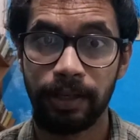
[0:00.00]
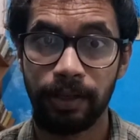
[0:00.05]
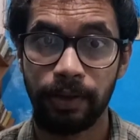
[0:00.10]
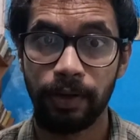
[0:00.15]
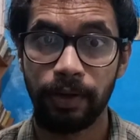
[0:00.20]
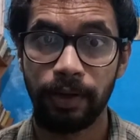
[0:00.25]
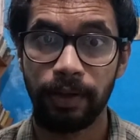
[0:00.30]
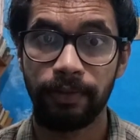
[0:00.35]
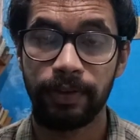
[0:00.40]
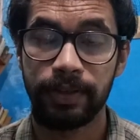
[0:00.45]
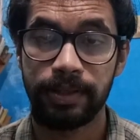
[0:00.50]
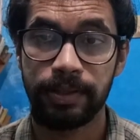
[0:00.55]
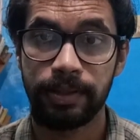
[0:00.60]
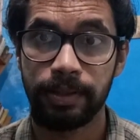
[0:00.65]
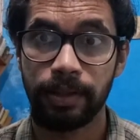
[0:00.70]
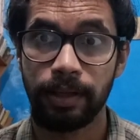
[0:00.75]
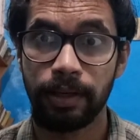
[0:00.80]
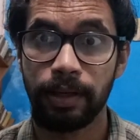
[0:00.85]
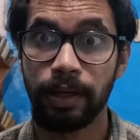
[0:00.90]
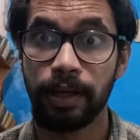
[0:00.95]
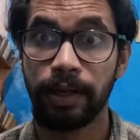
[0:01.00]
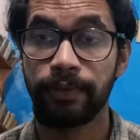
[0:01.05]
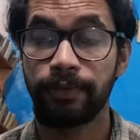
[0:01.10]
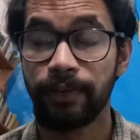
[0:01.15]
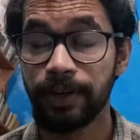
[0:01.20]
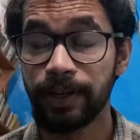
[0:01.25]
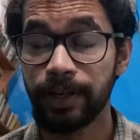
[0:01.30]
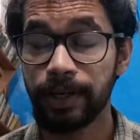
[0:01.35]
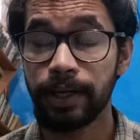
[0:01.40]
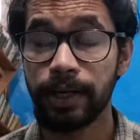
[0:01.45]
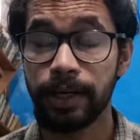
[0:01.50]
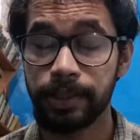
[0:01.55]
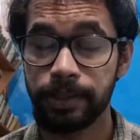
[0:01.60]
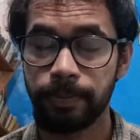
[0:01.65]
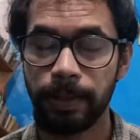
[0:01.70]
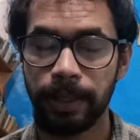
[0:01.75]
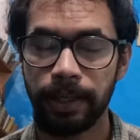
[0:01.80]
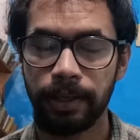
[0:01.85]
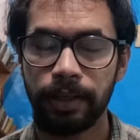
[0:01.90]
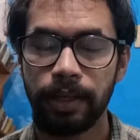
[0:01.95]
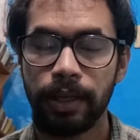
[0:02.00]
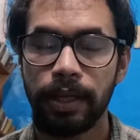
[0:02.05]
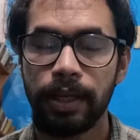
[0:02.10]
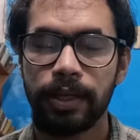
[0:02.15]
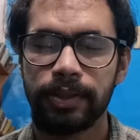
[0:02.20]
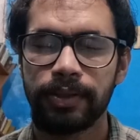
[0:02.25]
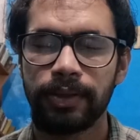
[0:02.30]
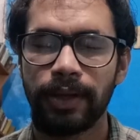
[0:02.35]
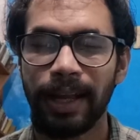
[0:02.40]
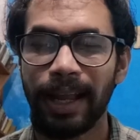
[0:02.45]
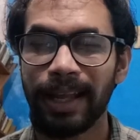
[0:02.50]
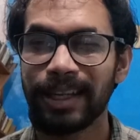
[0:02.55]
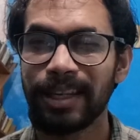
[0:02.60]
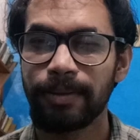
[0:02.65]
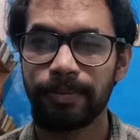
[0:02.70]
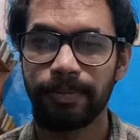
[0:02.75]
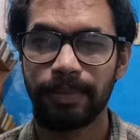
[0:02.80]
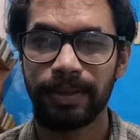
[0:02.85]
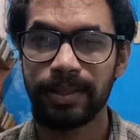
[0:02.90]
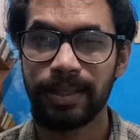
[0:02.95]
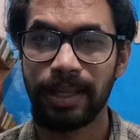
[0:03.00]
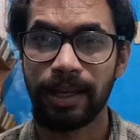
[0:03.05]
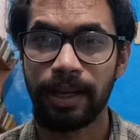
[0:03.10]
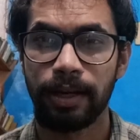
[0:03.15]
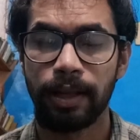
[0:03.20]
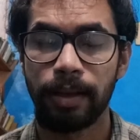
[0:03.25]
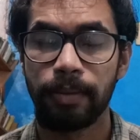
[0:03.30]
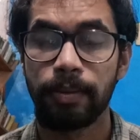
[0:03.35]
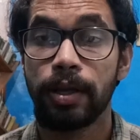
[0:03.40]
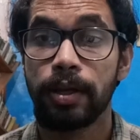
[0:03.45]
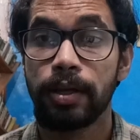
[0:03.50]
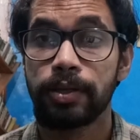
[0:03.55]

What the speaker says: if her husband Sorry, I keep messing it up.